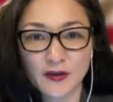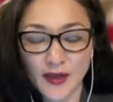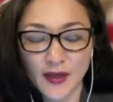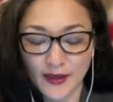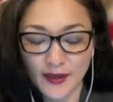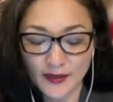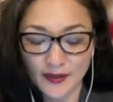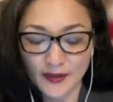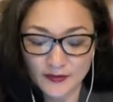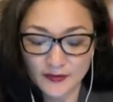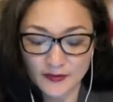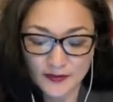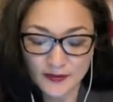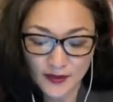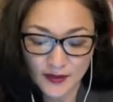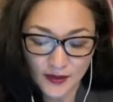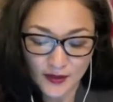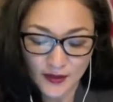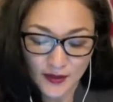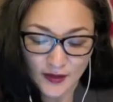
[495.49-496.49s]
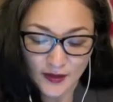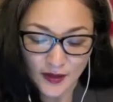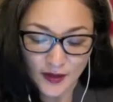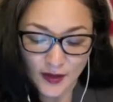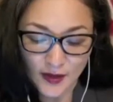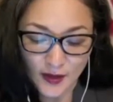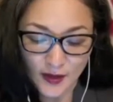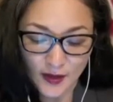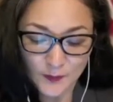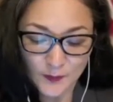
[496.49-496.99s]
And,
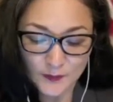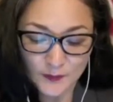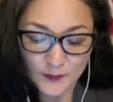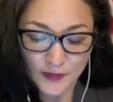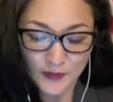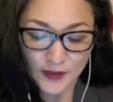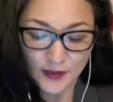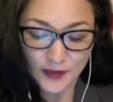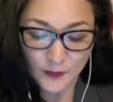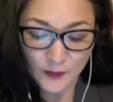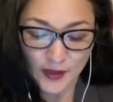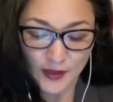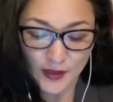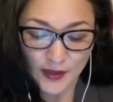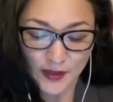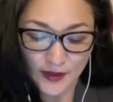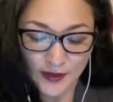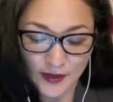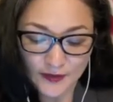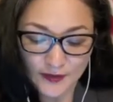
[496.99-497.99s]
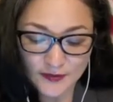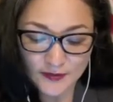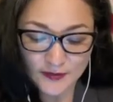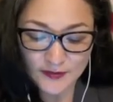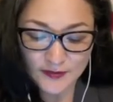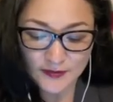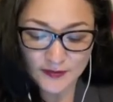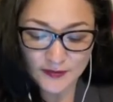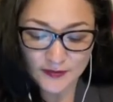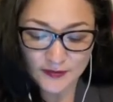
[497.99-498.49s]
he
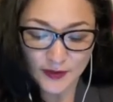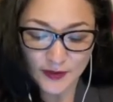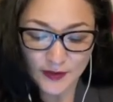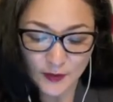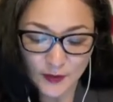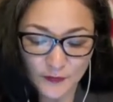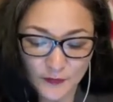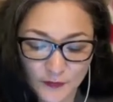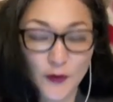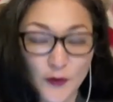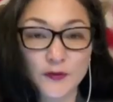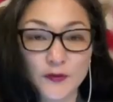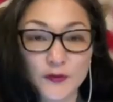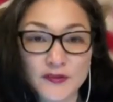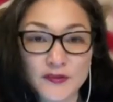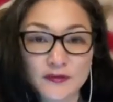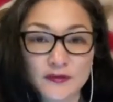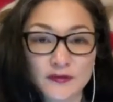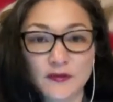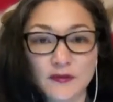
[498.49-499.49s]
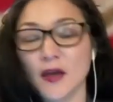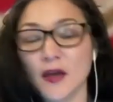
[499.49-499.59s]
has, folks,